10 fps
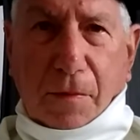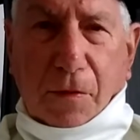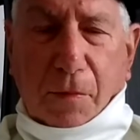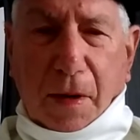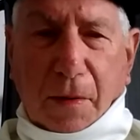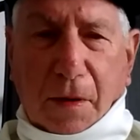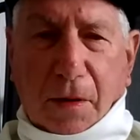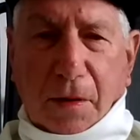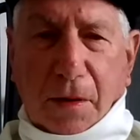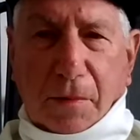
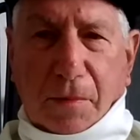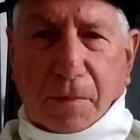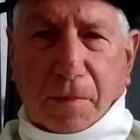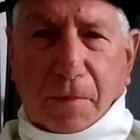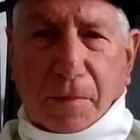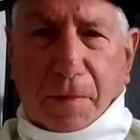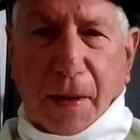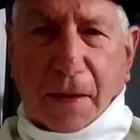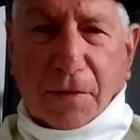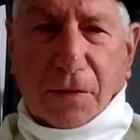numerically
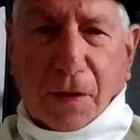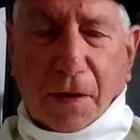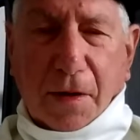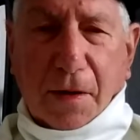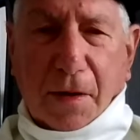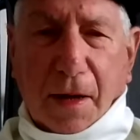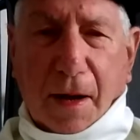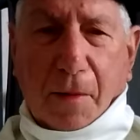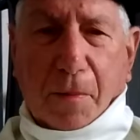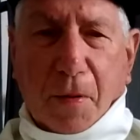based on
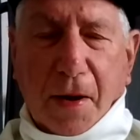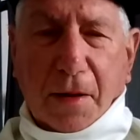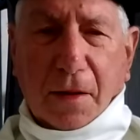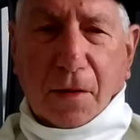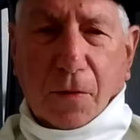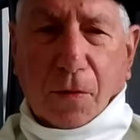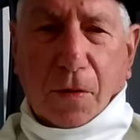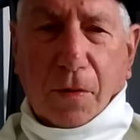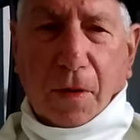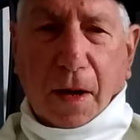how bright
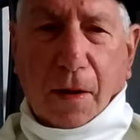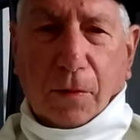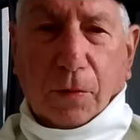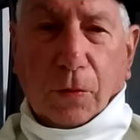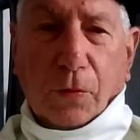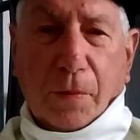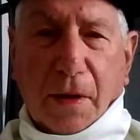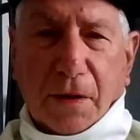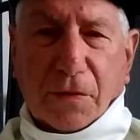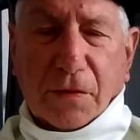or how
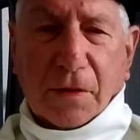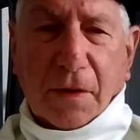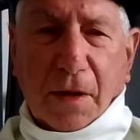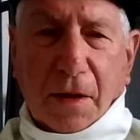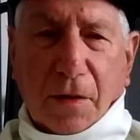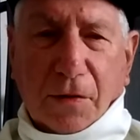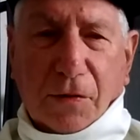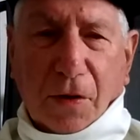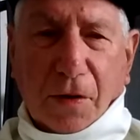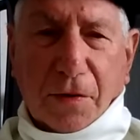luminous the
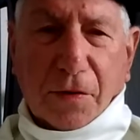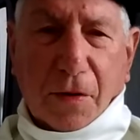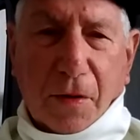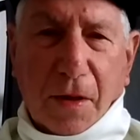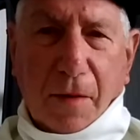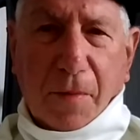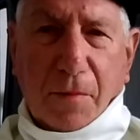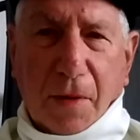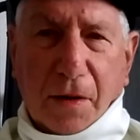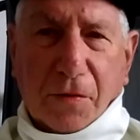stars are, and they've
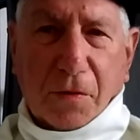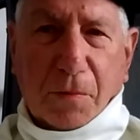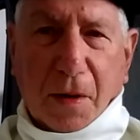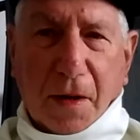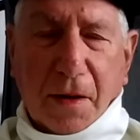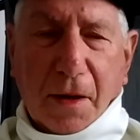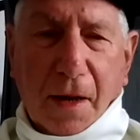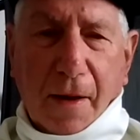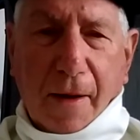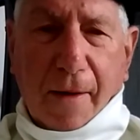been measured by
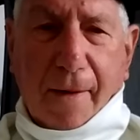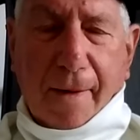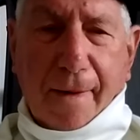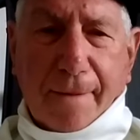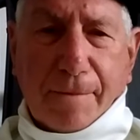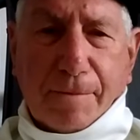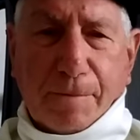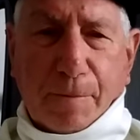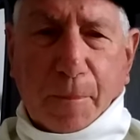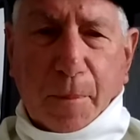um,
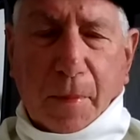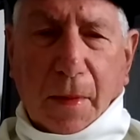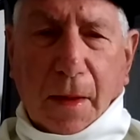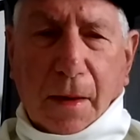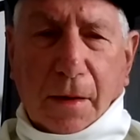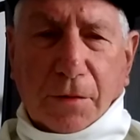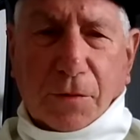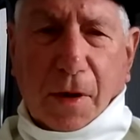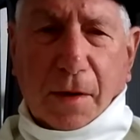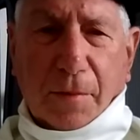
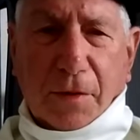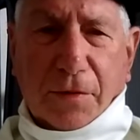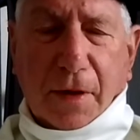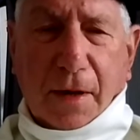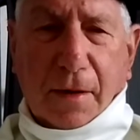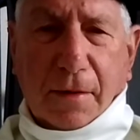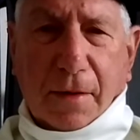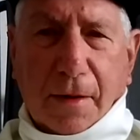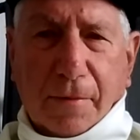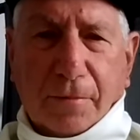astronomers.
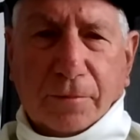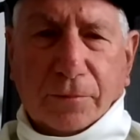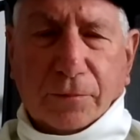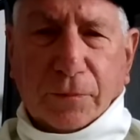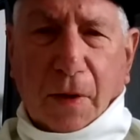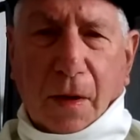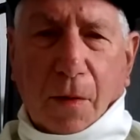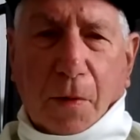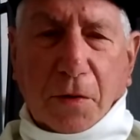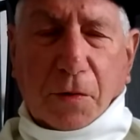And
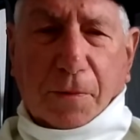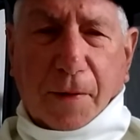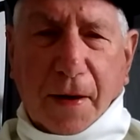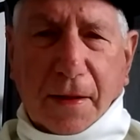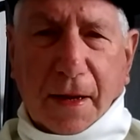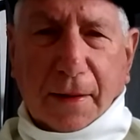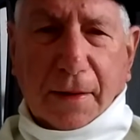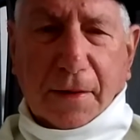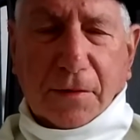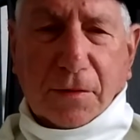once you find that
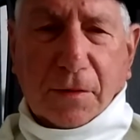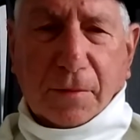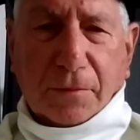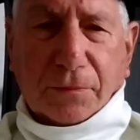list,